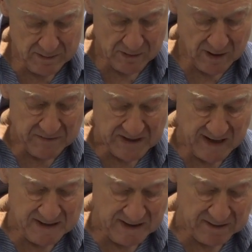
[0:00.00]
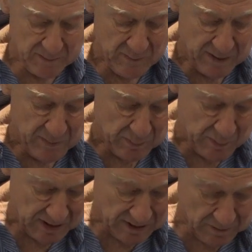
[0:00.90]
draft 18th Amendment
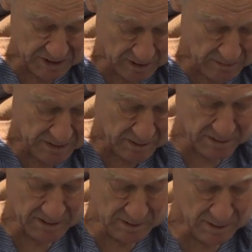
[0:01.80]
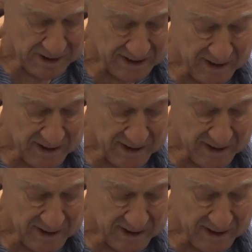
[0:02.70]
Bill, which I want to look at